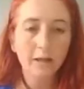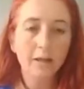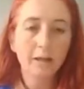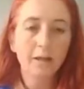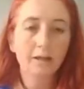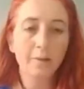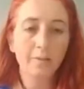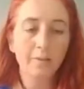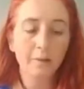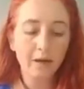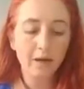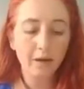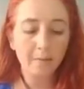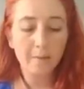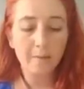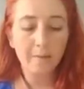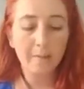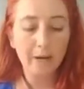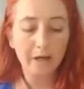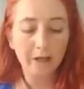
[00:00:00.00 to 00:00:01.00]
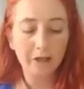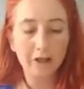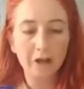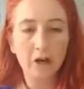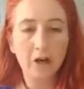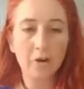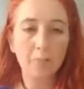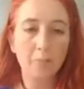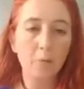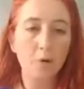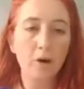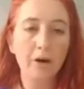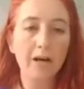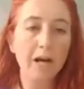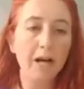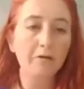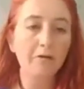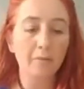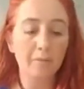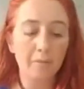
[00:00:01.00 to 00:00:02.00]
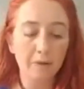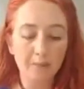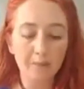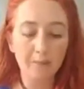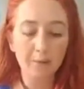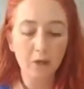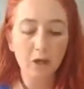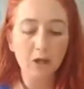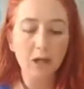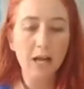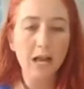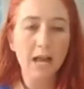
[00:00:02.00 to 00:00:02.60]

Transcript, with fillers: They bring up a picture, point out the people,